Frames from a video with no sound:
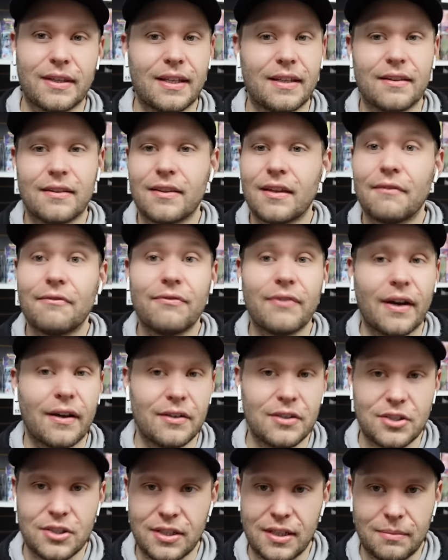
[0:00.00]
they're
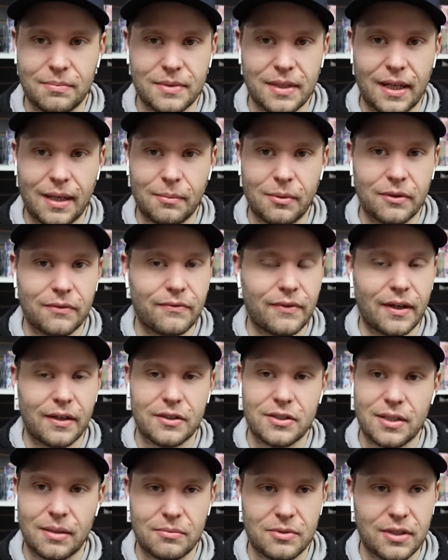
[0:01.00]
very cheap tables, very
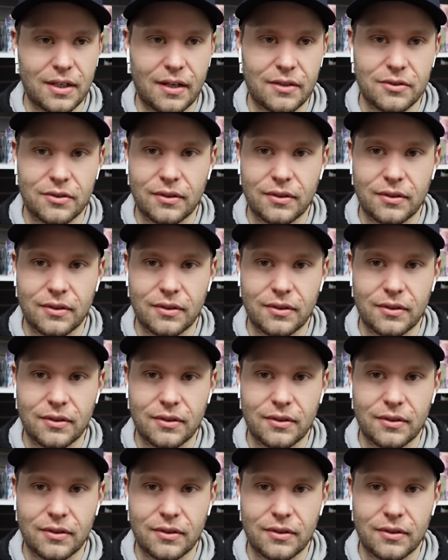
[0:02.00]
cheap chairs.